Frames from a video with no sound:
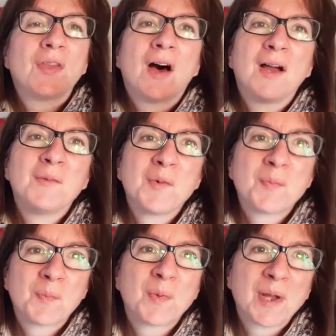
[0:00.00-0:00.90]
that I
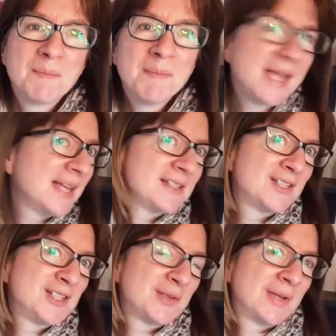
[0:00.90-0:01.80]
will commit
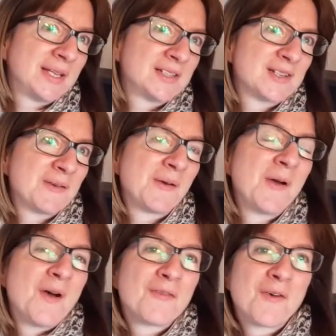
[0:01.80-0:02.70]
to doing
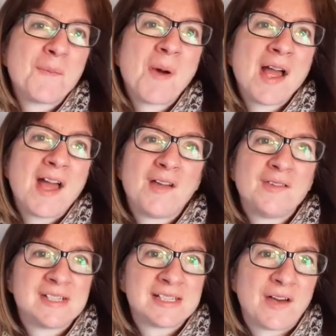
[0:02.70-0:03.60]
for my
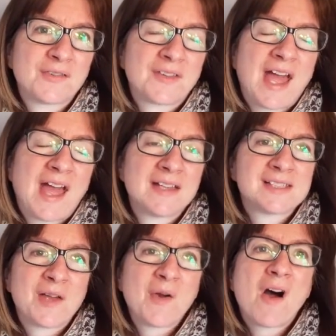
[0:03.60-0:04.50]
own self-care,
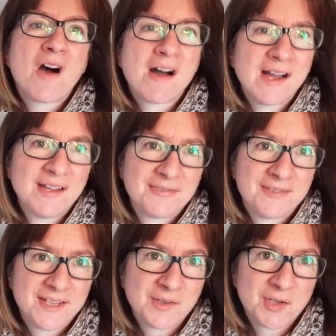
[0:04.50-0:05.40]
so I
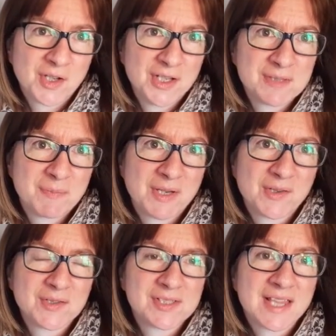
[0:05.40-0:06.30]
feel good,
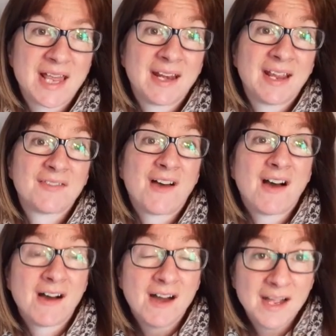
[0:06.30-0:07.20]
because then if
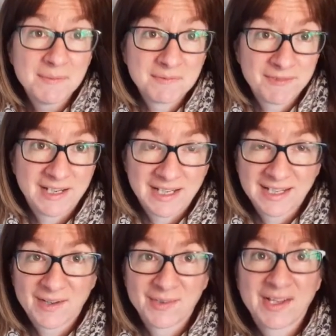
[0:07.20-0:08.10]
I'm
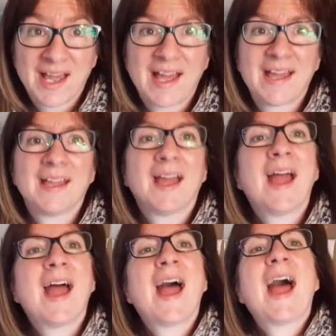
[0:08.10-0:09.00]
feeling okay,
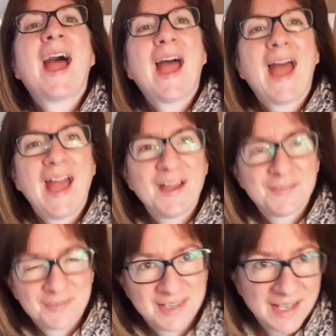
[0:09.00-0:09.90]

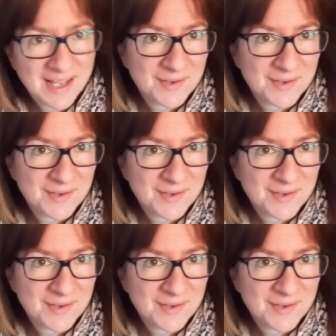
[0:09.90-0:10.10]
everything